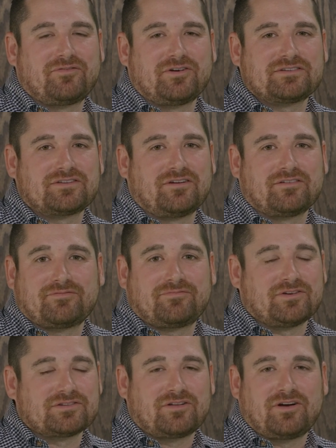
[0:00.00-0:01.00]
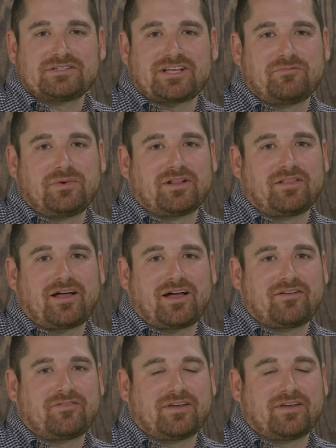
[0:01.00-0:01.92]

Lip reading: for as long as I've been alive,